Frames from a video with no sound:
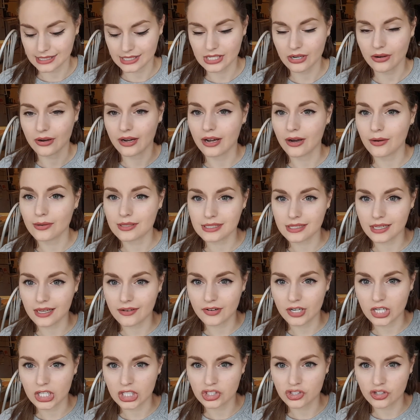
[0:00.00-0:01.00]
So I always
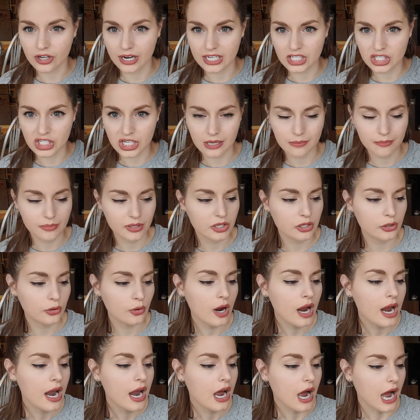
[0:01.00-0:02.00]
love a good dry
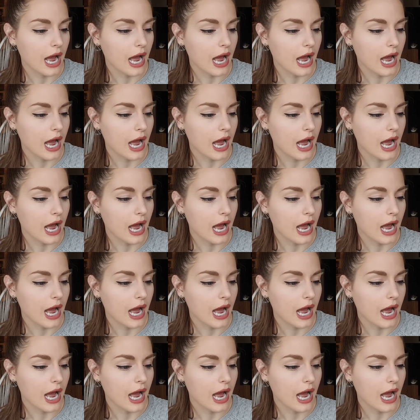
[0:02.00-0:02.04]
shampoo.